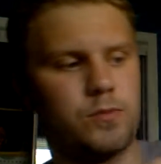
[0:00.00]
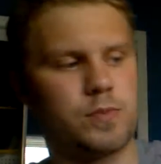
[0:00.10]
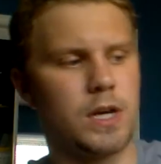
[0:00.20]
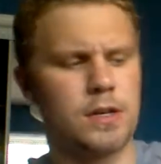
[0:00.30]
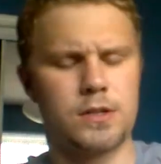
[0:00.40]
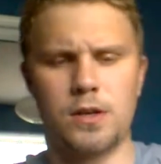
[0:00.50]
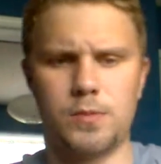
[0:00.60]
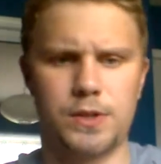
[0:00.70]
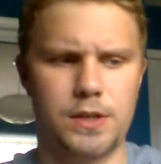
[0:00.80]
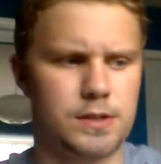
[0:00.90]
kind of
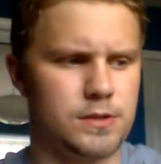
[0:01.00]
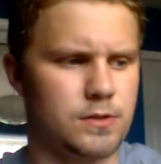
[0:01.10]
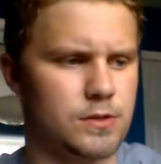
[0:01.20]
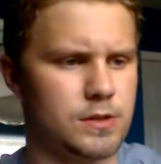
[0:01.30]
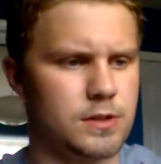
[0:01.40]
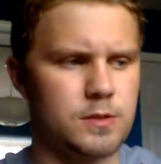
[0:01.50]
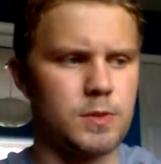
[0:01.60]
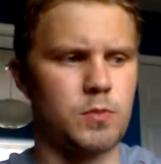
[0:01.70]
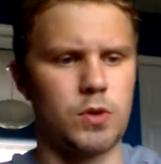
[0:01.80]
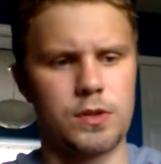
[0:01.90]
complicated. So there's a little
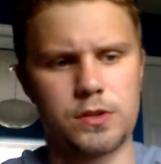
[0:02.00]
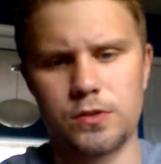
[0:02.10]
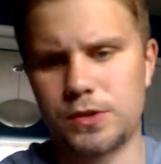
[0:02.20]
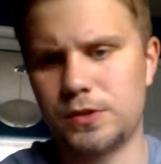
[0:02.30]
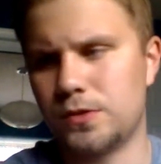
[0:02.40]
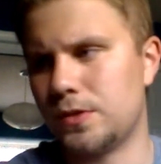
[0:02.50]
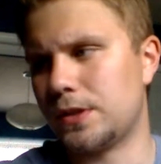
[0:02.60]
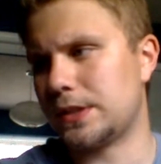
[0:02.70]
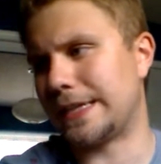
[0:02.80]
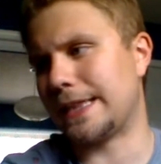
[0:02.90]
bit more that goes into
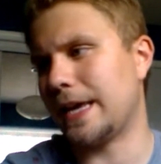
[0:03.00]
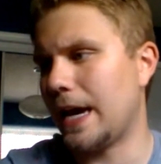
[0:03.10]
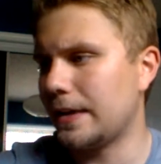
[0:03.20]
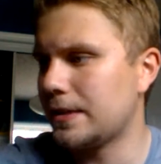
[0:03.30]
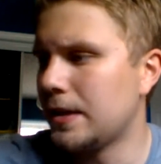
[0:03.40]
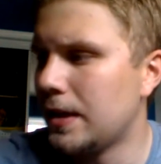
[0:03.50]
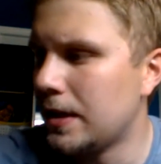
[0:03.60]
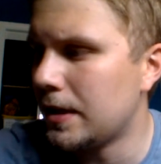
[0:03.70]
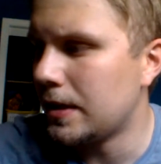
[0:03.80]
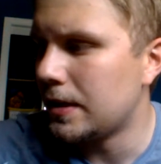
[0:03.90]
things like that.
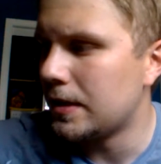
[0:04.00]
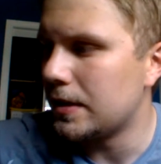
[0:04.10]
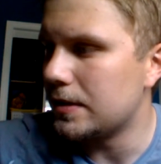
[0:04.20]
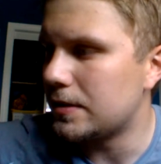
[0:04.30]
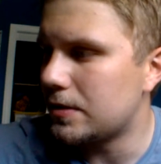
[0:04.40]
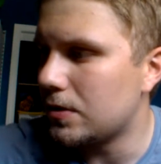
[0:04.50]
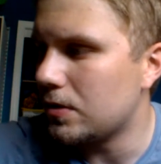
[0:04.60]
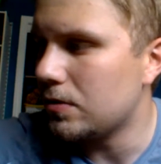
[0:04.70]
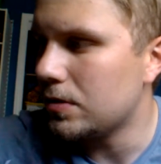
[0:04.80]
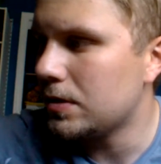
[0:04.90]
And
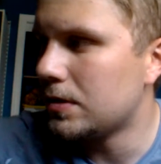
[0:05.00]
so